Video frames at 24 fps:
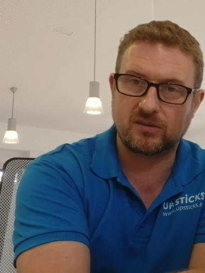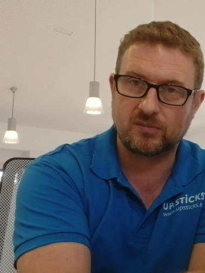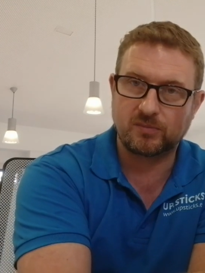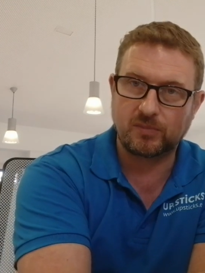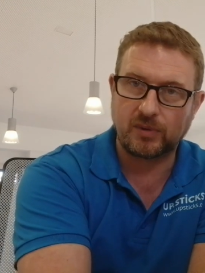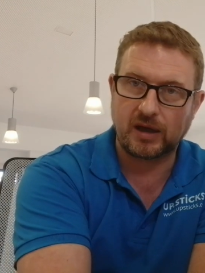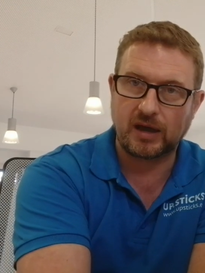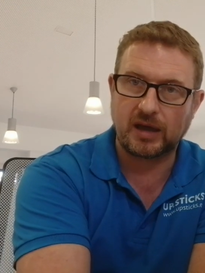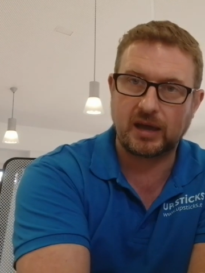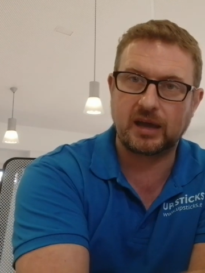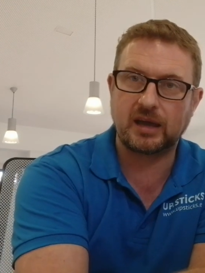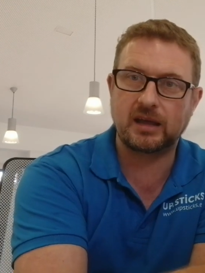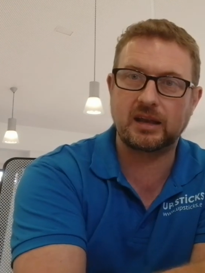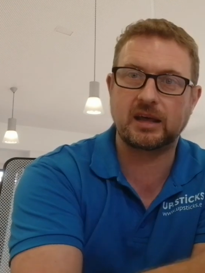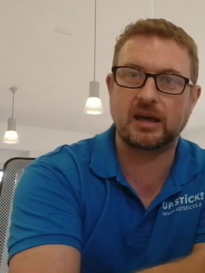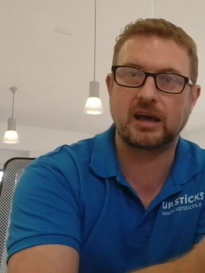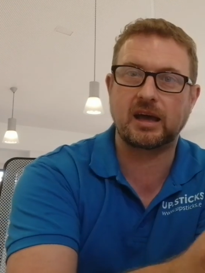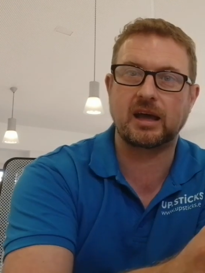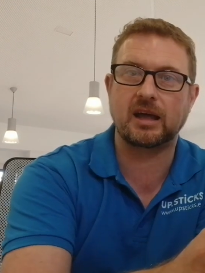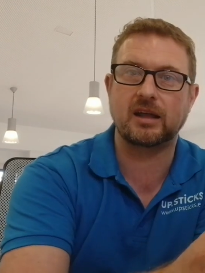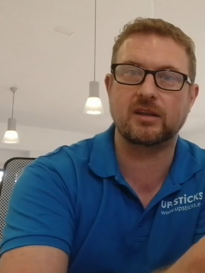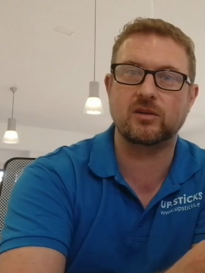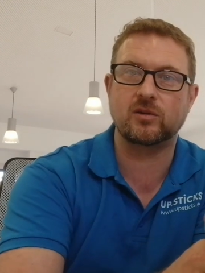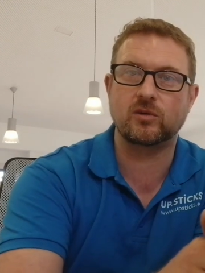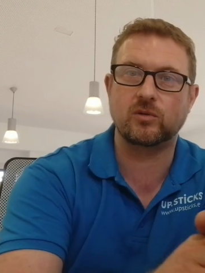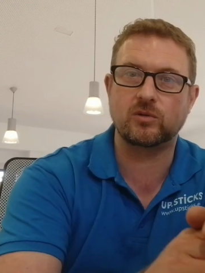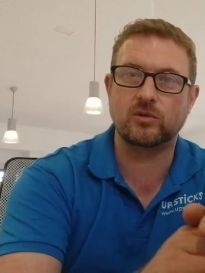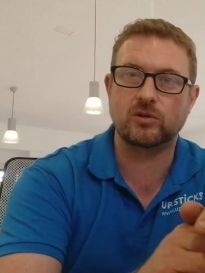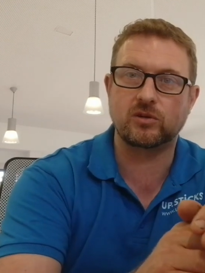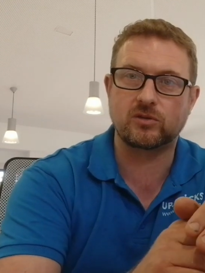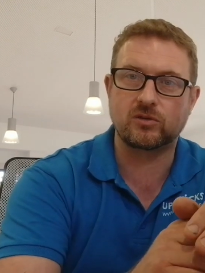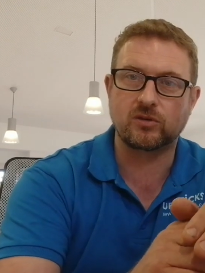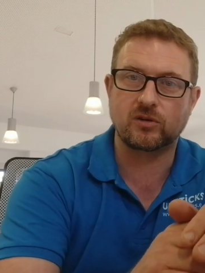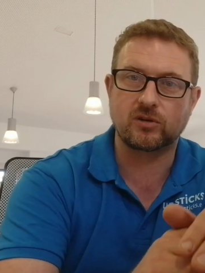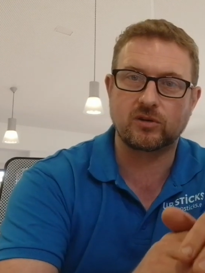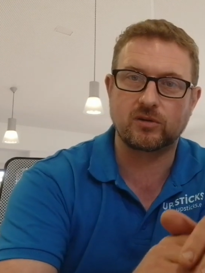Spain and all
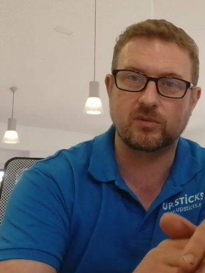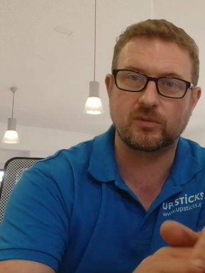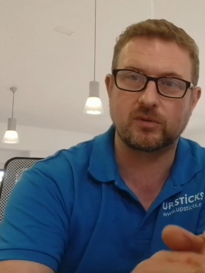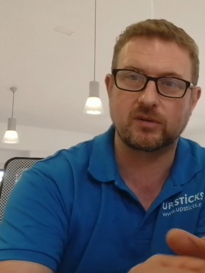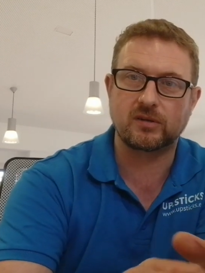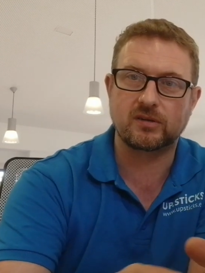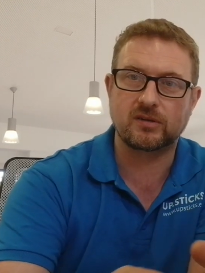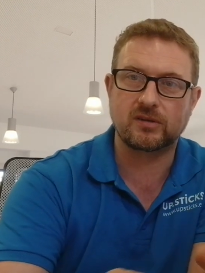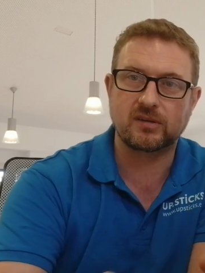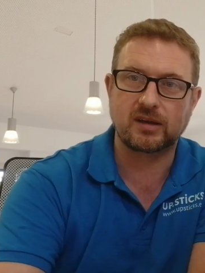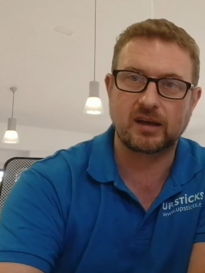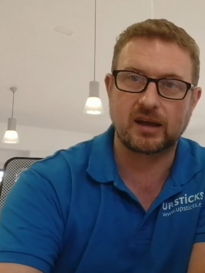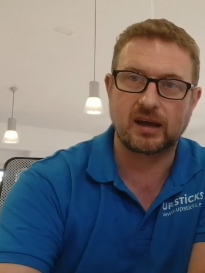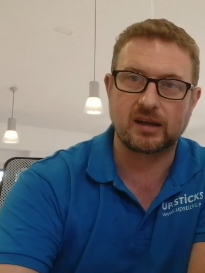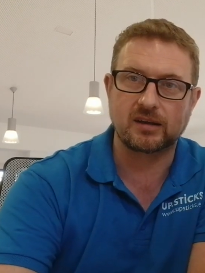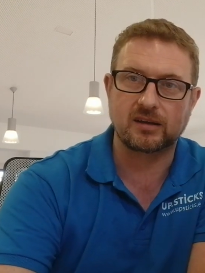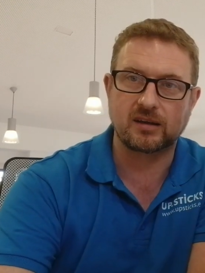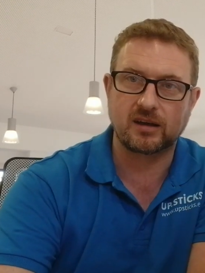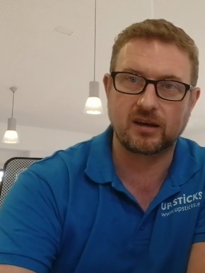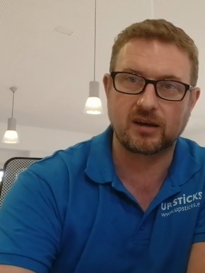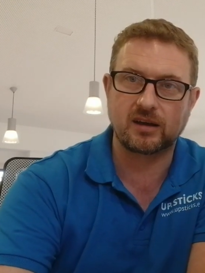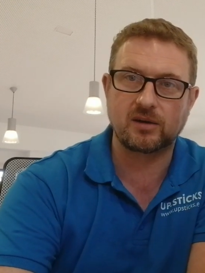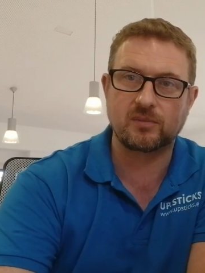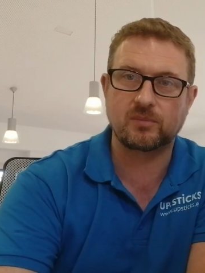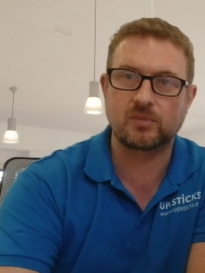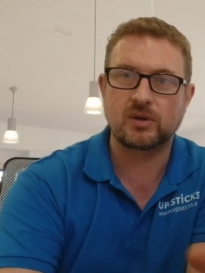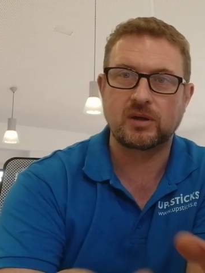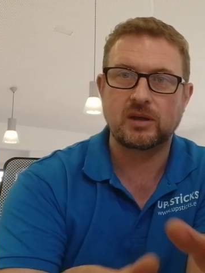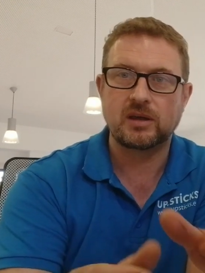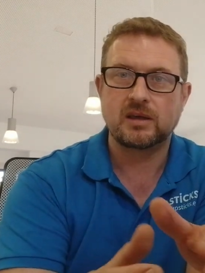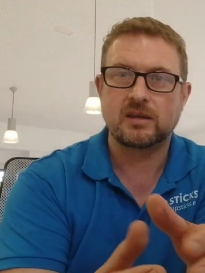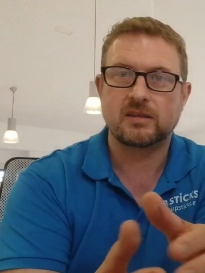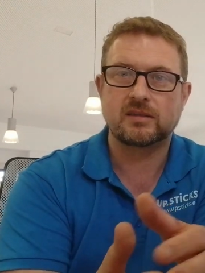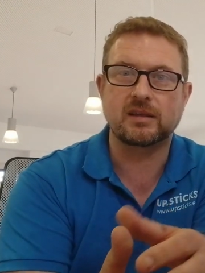your documents add up,